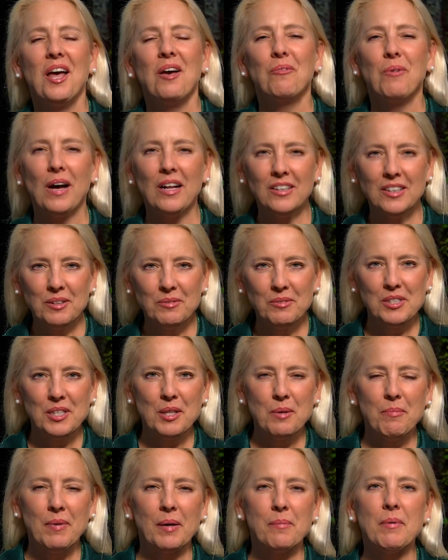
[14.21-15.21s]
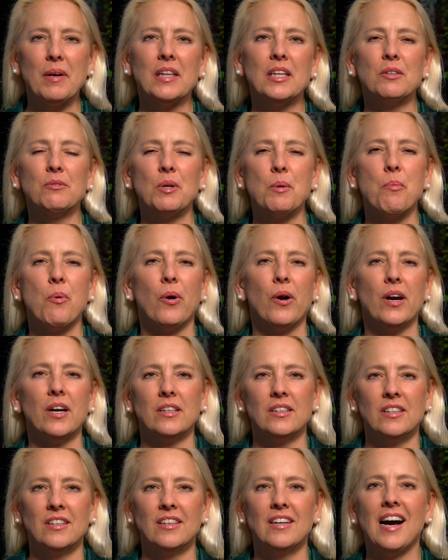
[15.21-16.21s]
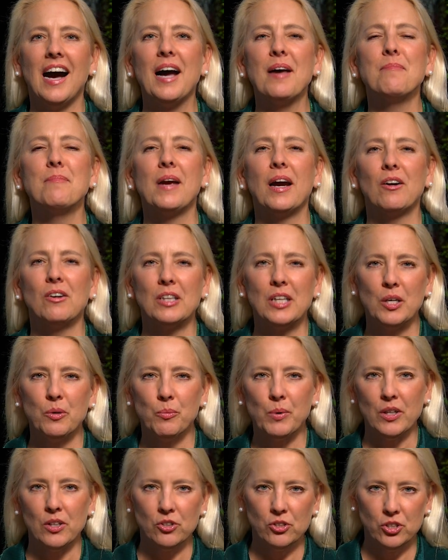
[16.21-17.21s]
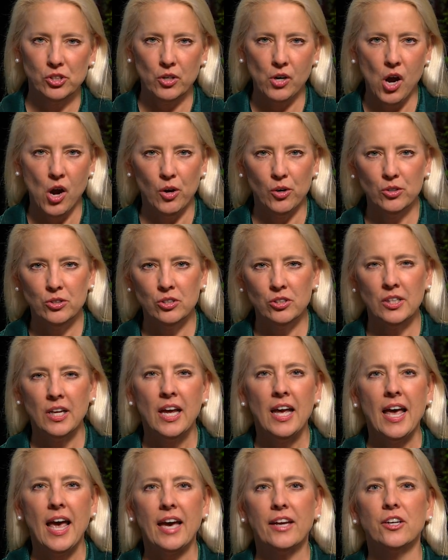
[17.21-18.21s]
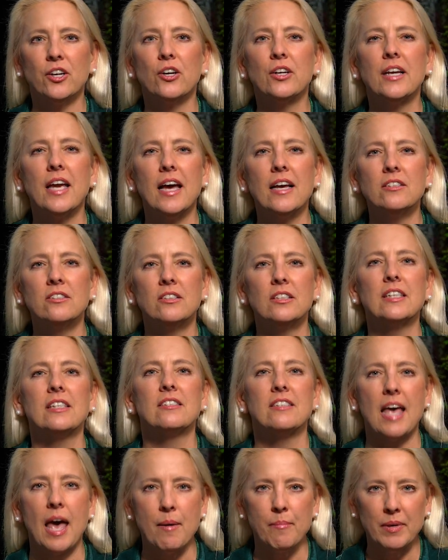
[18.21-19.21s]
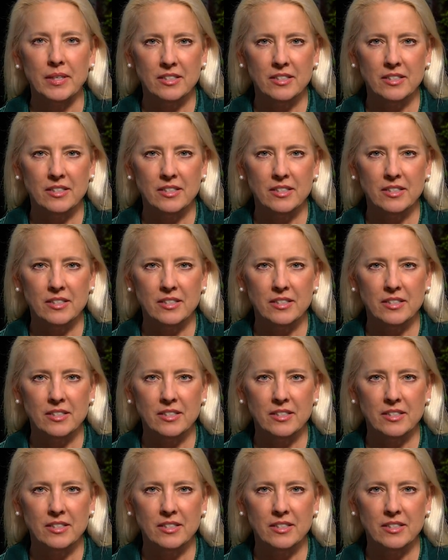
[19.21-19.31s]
Welcome to the Macmillan Report. I'm Marilyn Wilkshire, host, and our guest is Emma